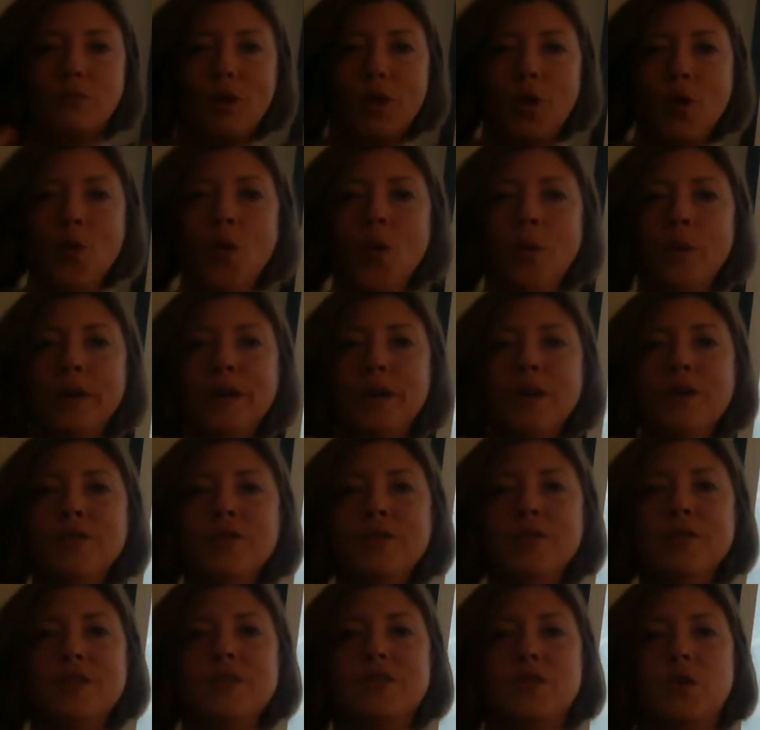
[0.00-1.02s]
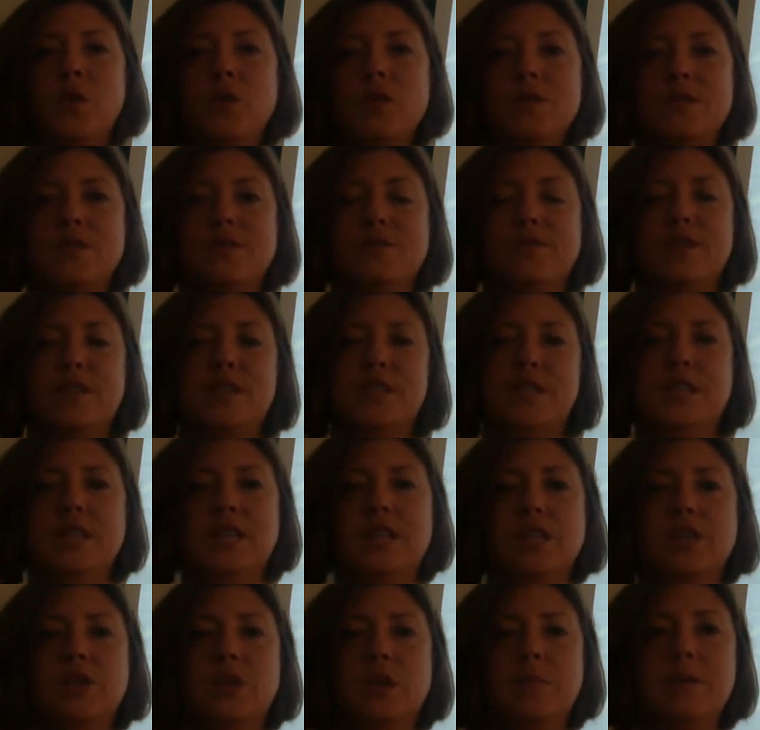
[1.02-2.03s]
when we go through these course of
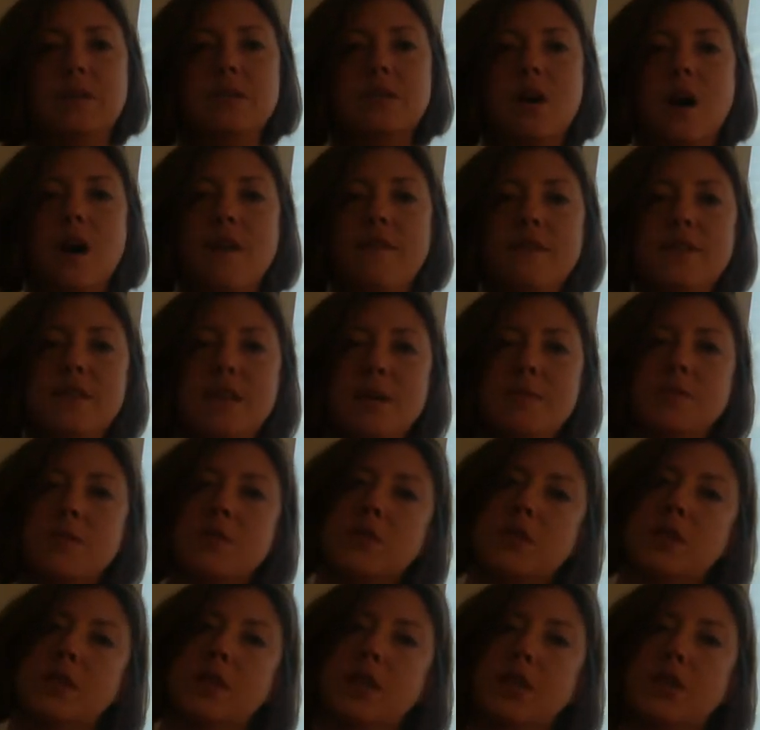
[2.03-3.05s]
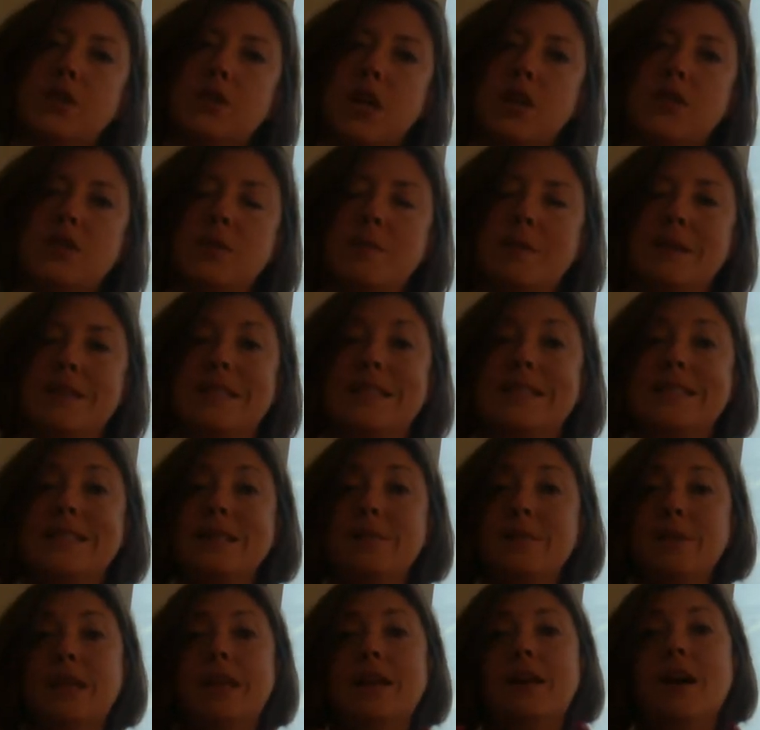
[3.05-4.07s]
fertility treatments, oftentimes fertility drugs are meant to
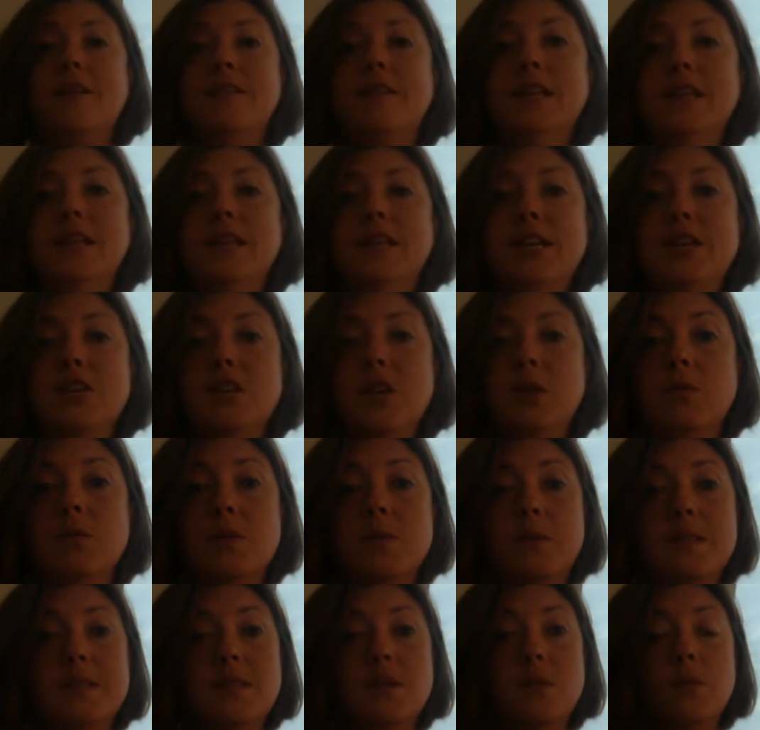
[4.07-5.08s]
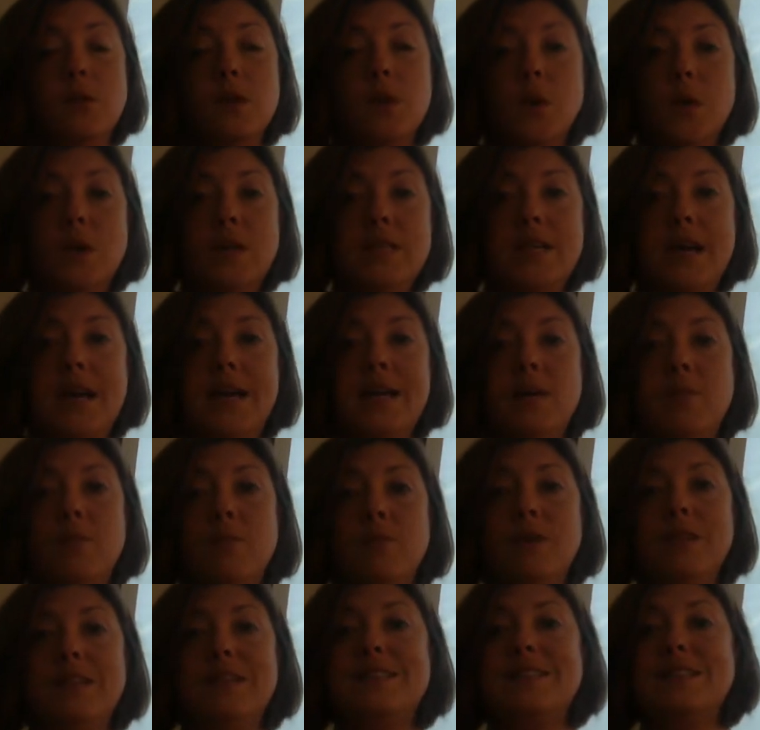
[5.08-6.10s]
stimulate ovulation, which means that we're going to end
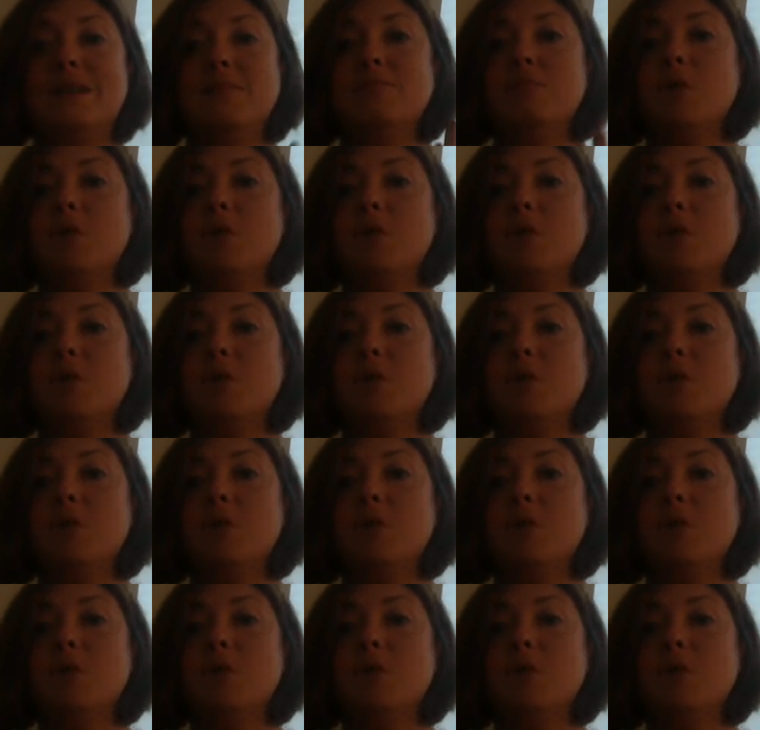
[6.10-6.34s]
up releasing